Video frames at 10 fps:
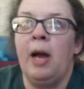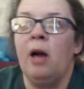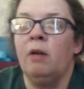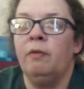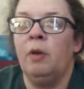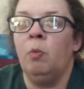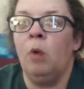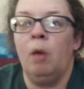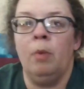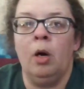back from
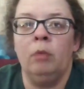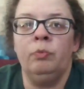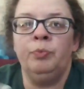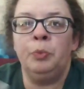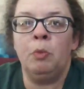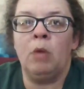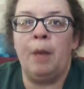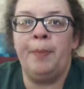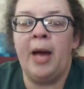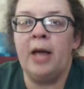Walmart,
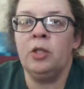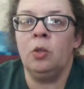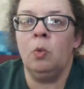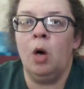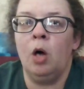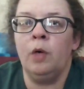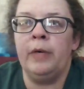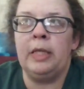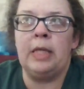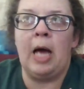I'm passing
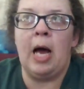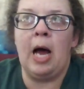Walgreens.